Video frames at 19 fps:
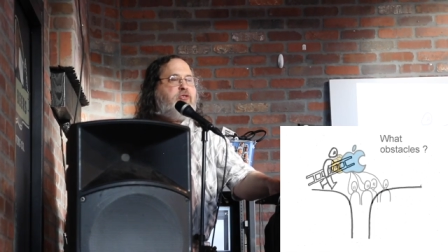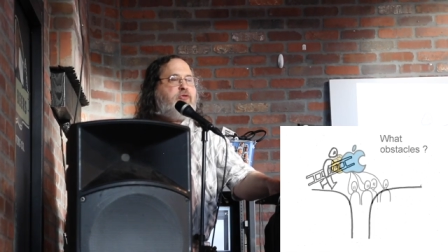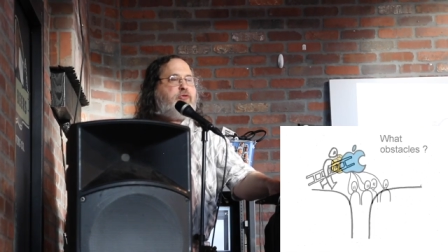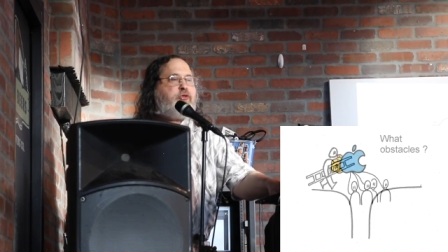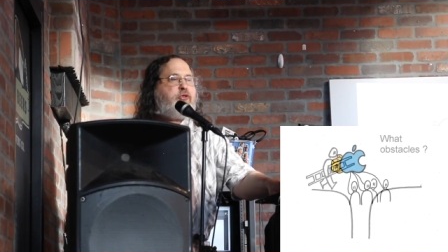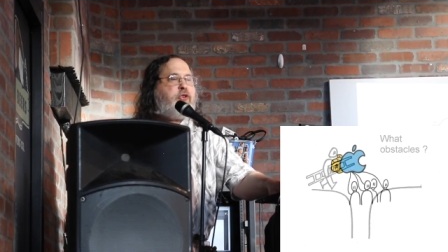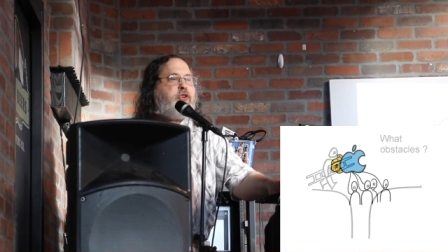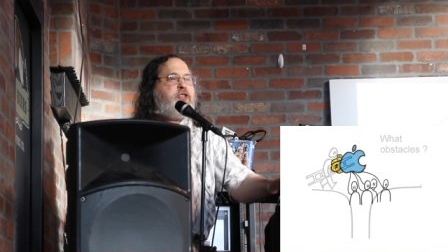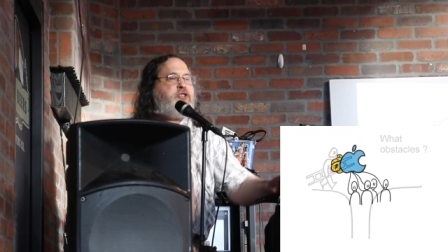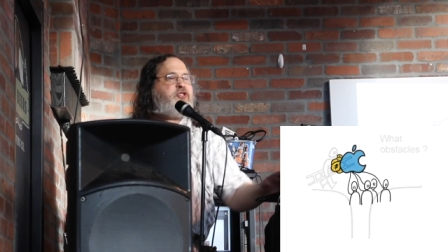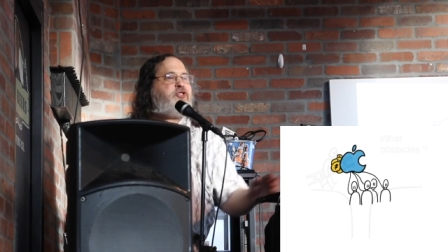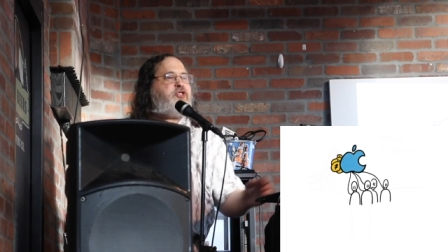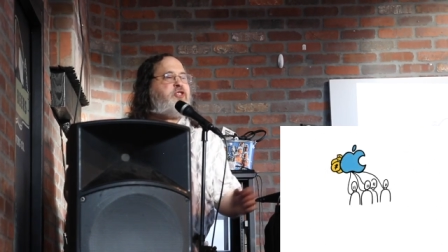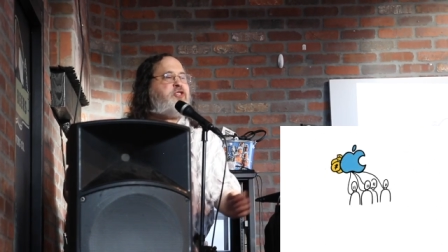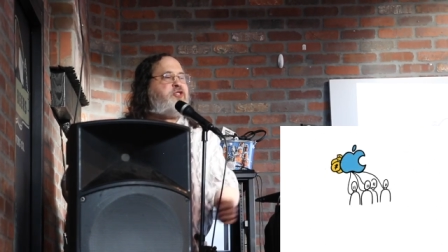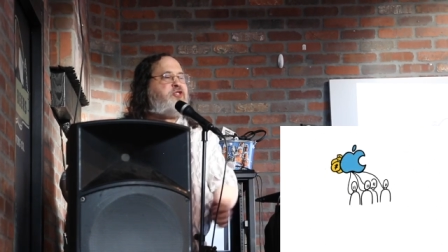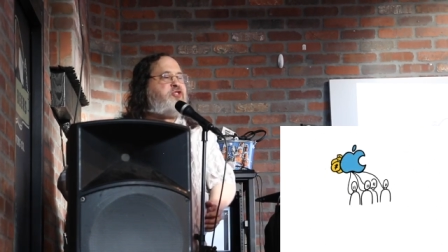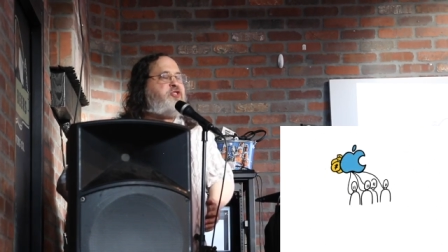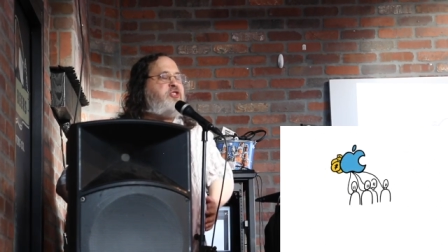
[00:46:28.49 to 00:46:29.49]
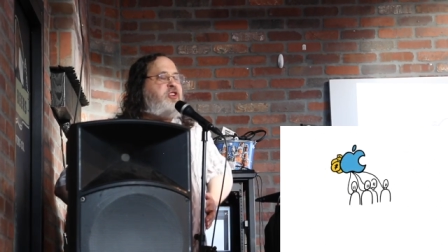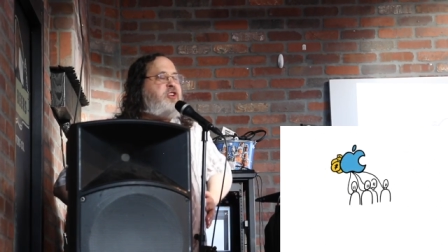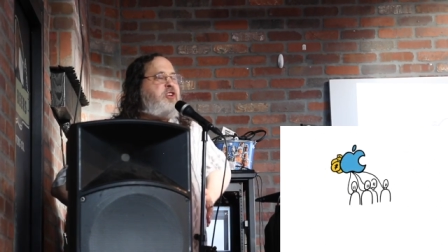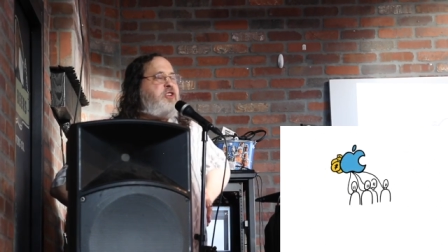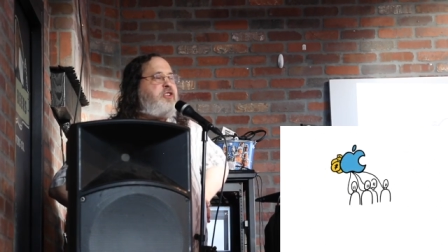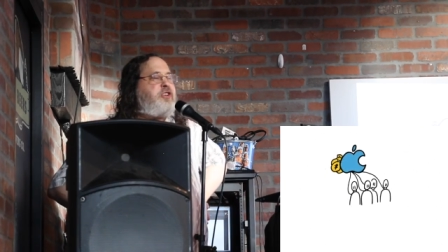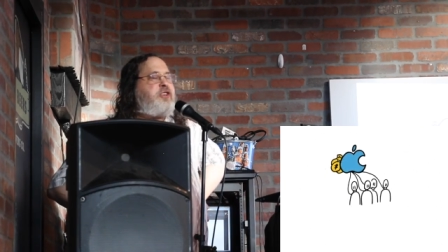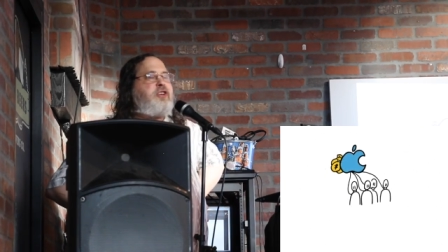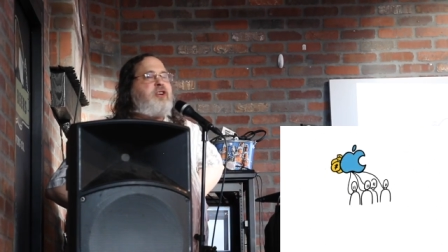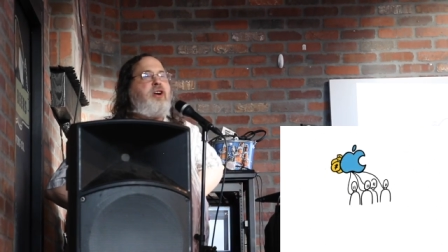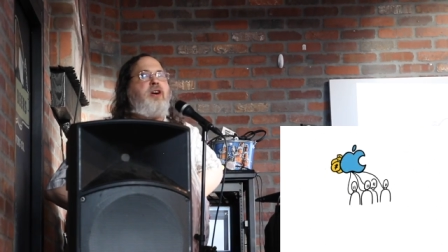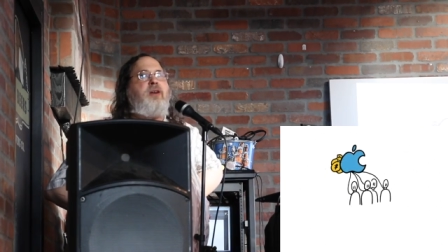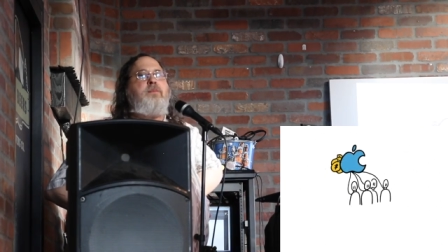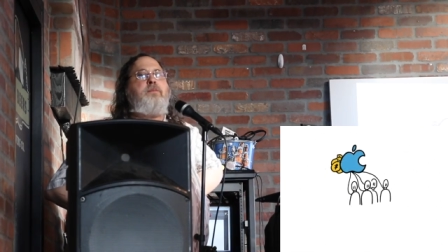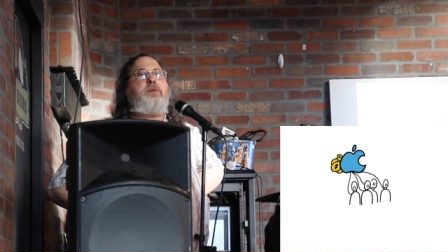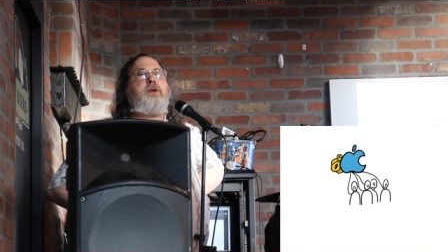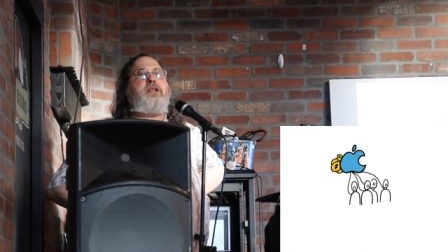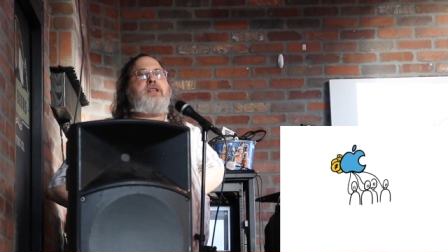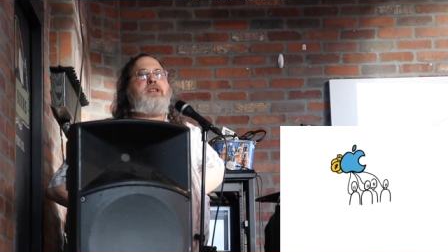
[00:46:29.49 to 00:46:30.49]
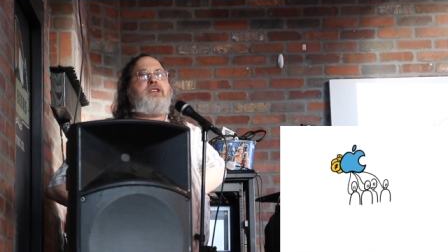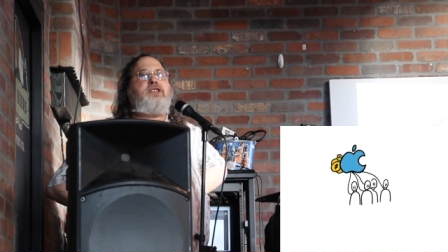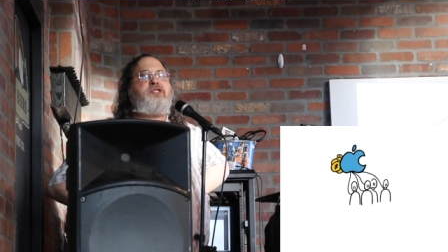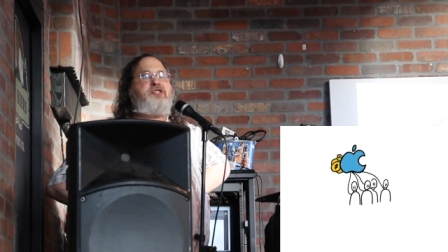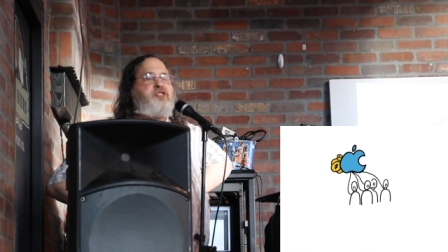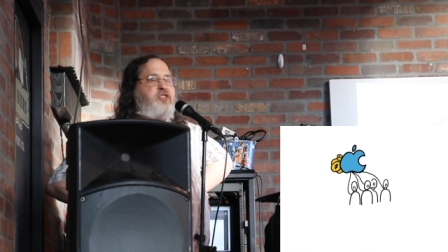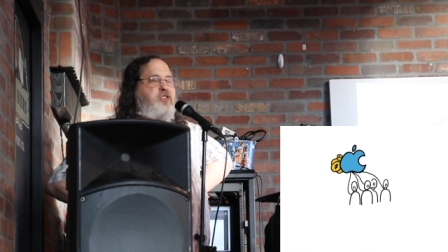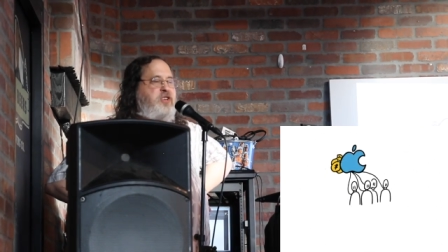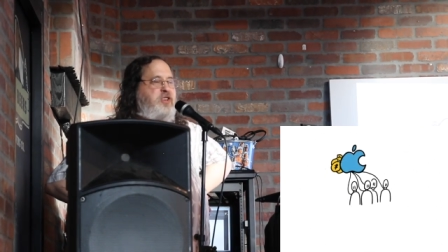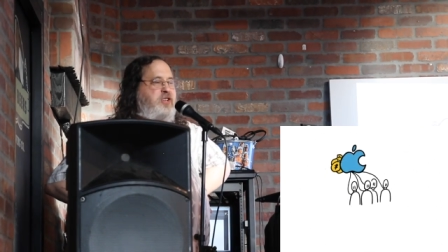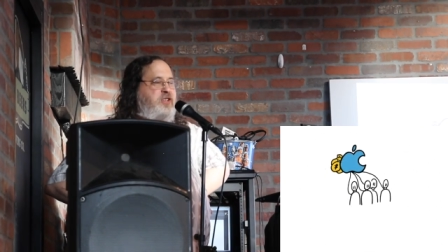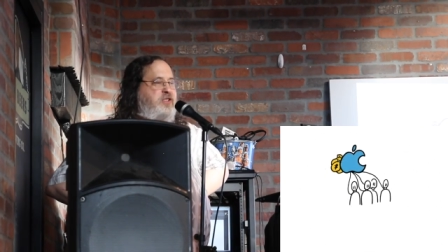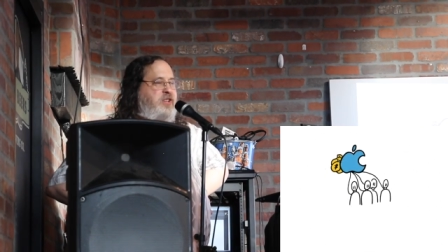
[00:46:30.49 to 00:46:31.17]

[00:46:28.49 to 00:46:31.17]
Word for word: For instance, the companies